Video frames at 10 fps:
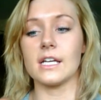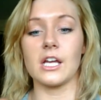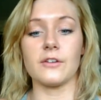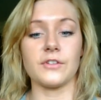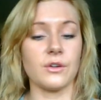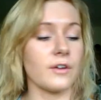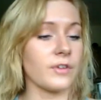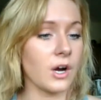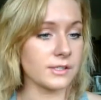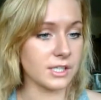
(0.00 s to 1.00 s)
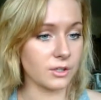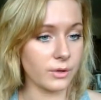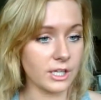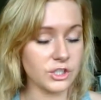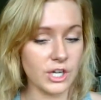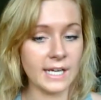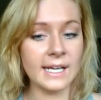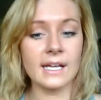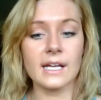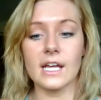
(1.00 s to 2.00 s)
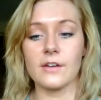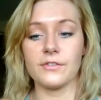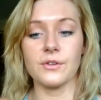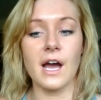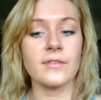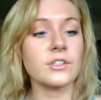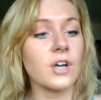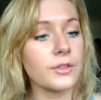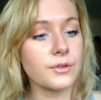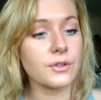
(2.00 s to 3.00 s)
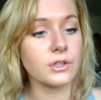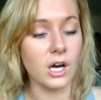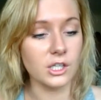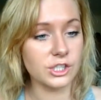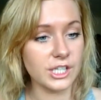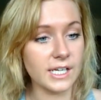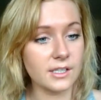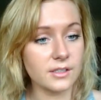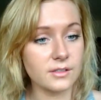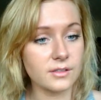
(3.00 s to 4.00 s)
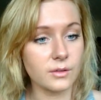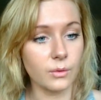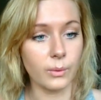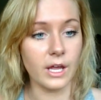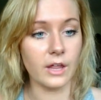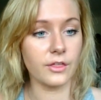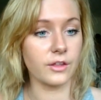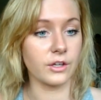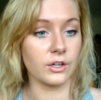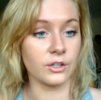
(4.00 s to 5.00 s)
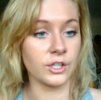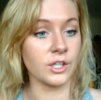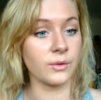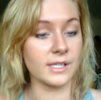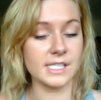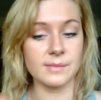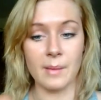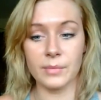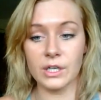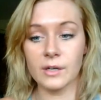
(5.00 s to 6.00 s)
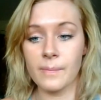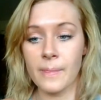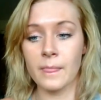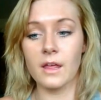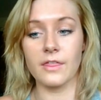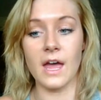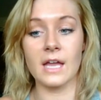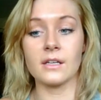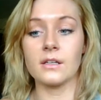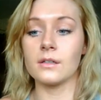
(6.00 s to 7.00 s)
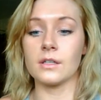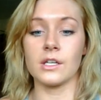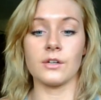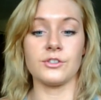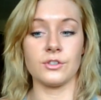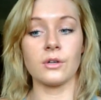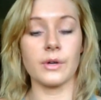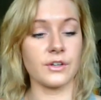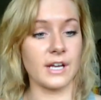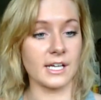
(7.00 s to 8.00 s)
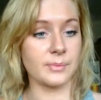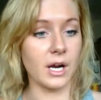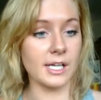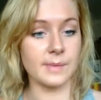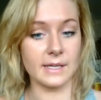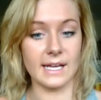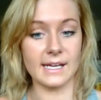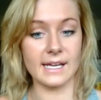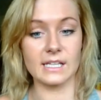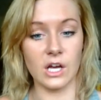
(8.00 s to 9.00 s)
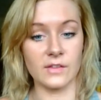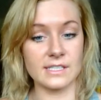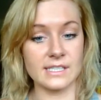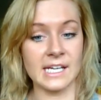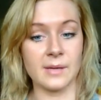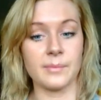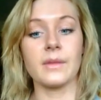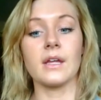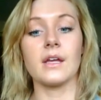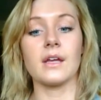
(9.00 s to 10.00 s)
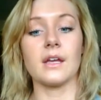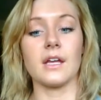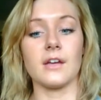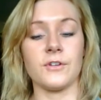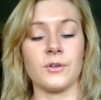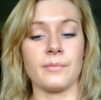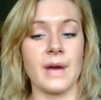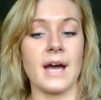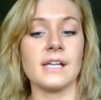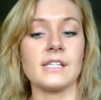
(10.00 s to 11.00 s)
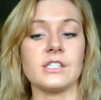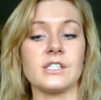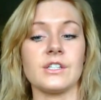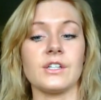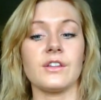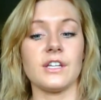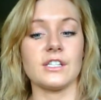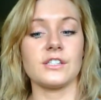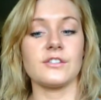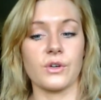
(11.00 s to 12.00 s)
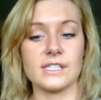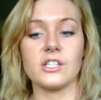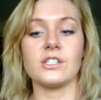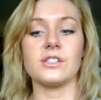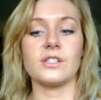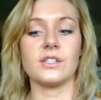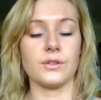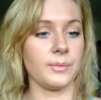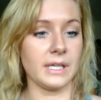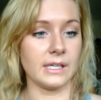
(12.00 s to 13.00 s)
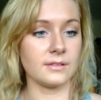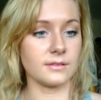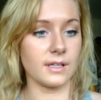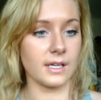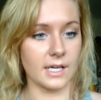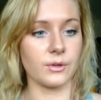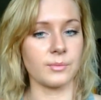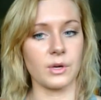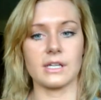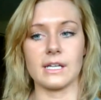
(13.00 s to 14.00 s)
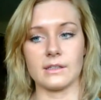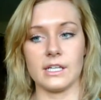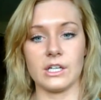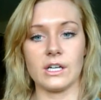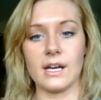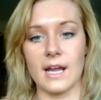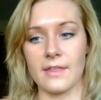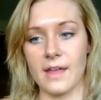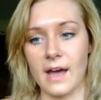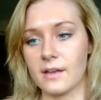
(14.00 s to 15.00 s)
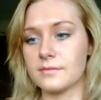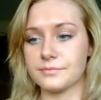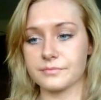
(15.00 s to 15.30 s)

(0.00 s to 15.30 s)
If you haven't hosted a quick training, if you haven't gone through the launch sheet with your newest member, then do it with your next prospect that gets on the team. If you master these 4 stages, you will be a network marketing leader, and that